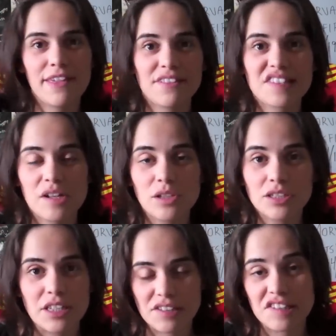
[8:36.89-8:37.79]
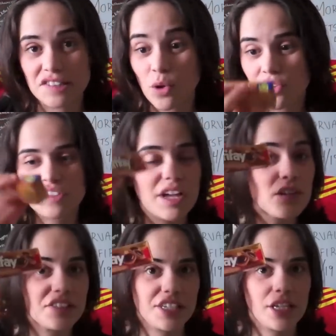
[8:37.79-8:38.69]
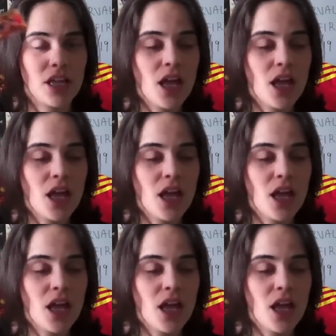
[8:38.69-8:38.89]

that sell that so, sells it.